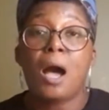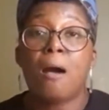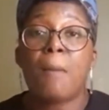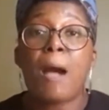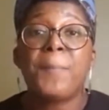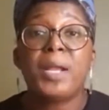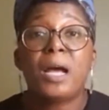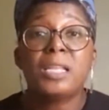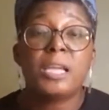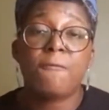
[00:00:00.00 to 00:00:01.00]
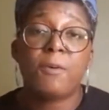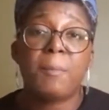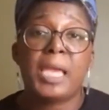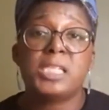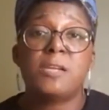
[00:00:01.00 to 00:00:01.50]
Um, I'll put all the
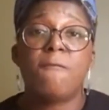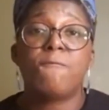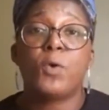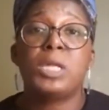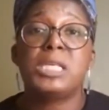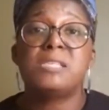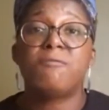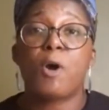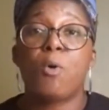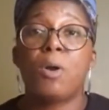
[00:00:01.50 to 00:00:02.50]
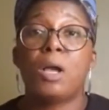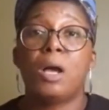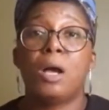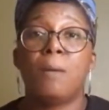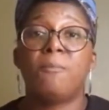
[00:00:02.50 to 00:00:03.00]
information for these phone,
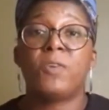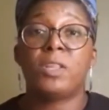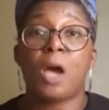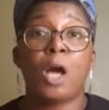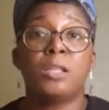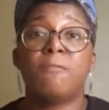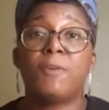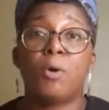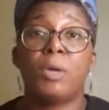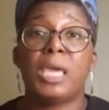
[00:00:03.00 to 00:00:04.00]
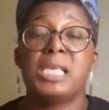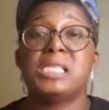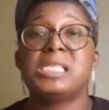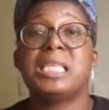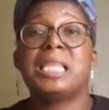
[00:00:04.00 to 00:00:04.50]
um, for the, all the phone
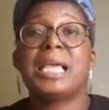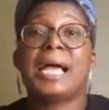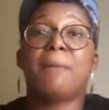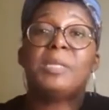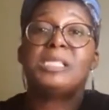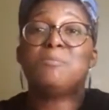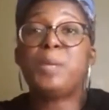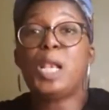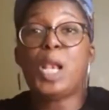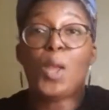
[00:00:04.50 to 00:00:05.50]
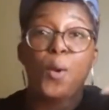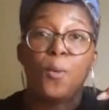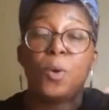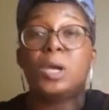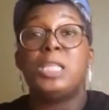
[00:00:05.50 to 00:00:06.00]
cases in the comments below.
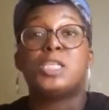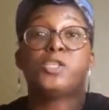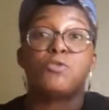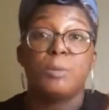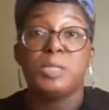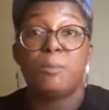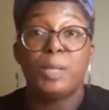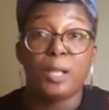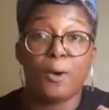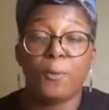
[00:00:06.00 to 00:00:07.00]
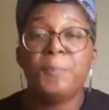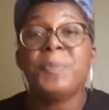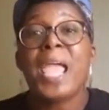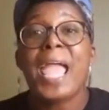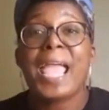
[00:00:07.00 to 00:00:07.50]
Well, in the description below.
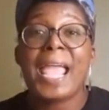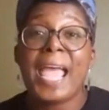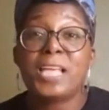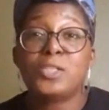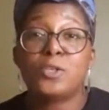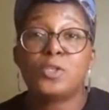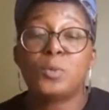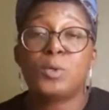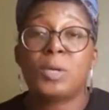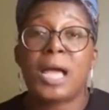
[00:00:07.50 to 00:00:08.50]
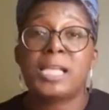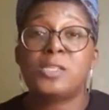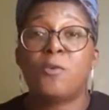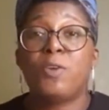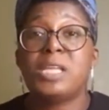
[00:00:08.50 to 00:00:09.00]
And as usual, guys,
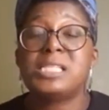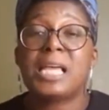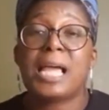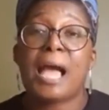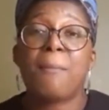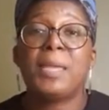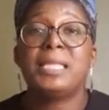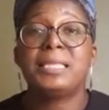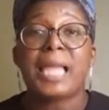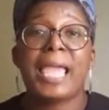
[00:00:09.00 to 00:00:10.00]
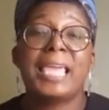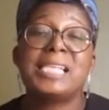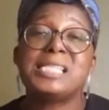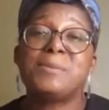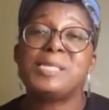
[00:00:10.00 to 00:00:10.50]
don't forget to comment, like,
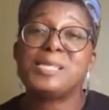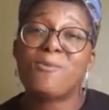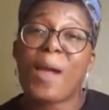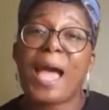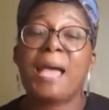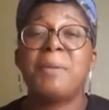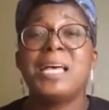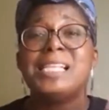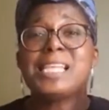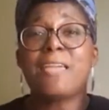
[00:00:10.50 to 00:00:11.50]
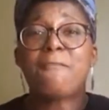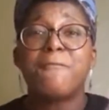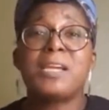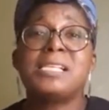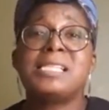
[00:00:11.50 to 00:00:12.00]
and subscribe. Tell your
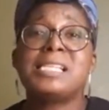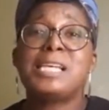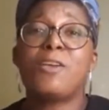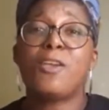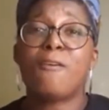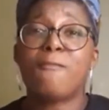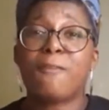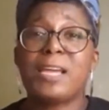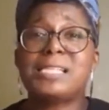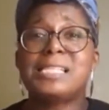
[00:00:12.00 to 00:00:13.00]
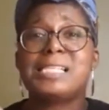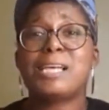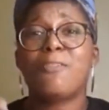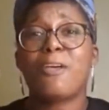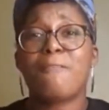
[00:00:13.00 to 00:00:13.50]
friends to tell your friends to
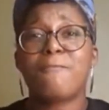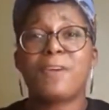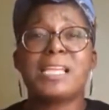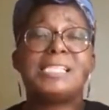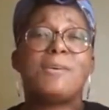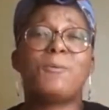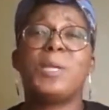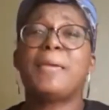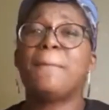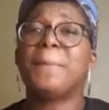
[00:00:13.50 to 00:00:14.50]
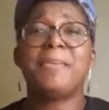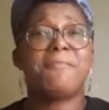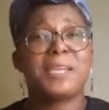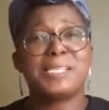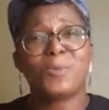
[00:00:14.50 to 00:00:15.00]
tell their friends, and we can be
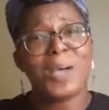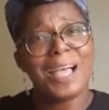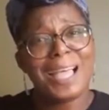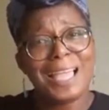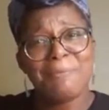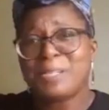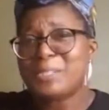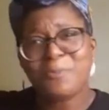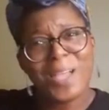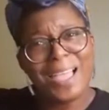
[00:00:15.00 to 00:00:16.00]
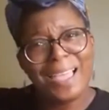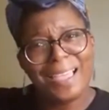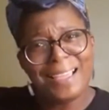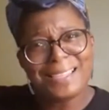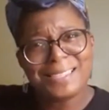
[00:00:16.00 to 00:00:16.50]
friends. What? What you? What?
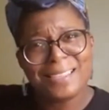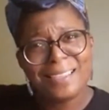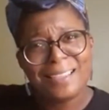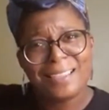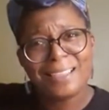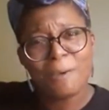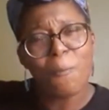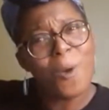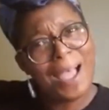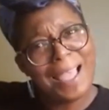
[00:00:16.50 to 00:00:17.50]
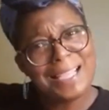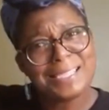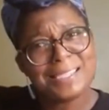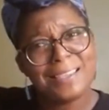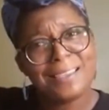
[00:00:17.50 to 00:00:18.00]
What?